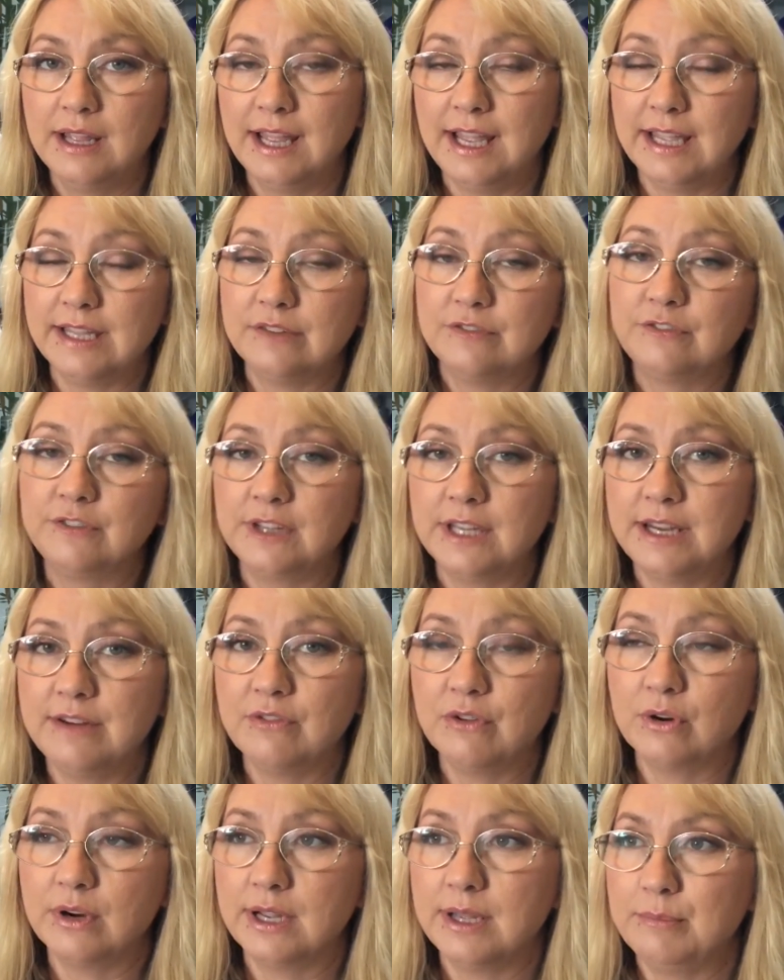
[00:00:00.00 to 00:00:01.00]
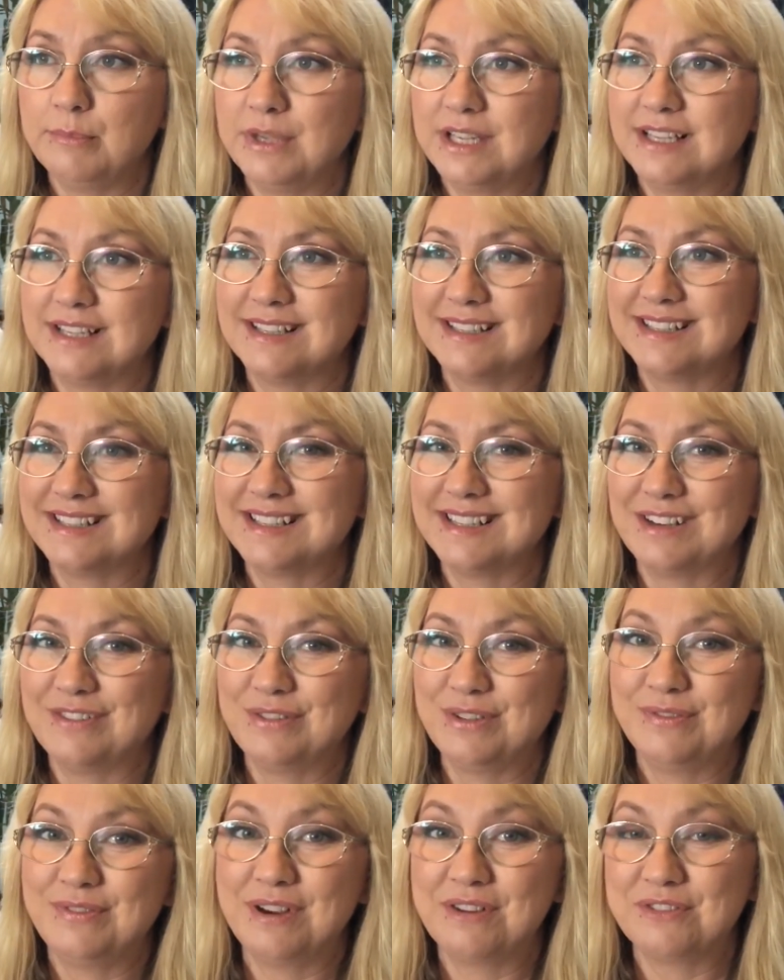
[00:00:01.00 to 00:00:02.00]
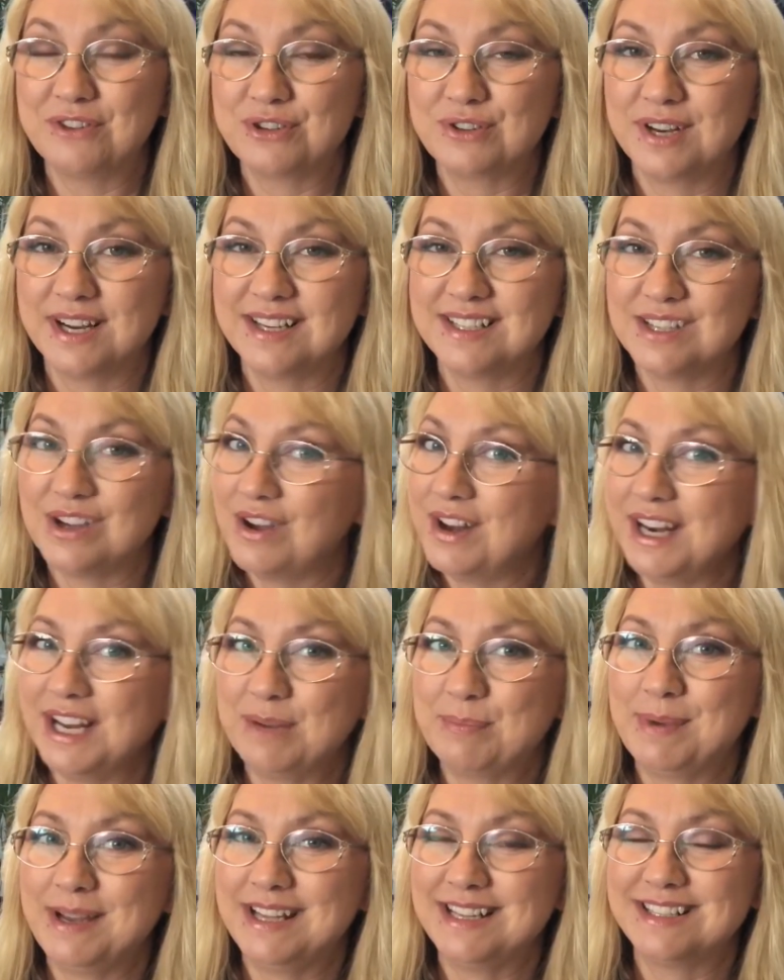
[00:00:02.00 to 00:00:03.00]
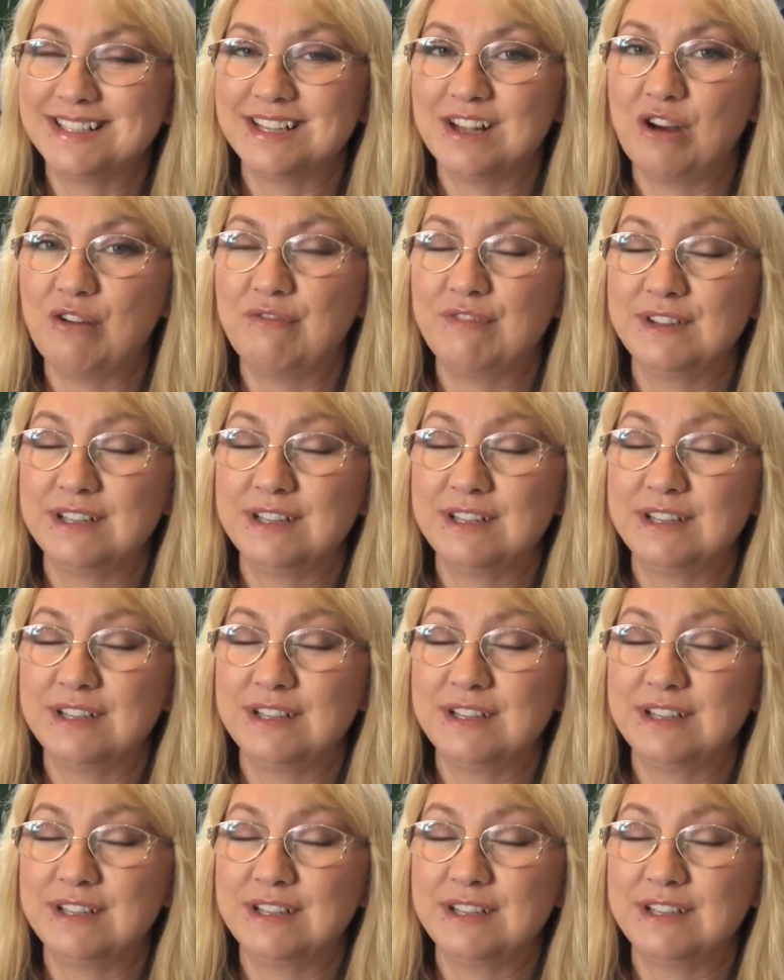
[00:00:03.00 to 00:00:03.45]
and flavor it because if you've ever drank tonic by itself,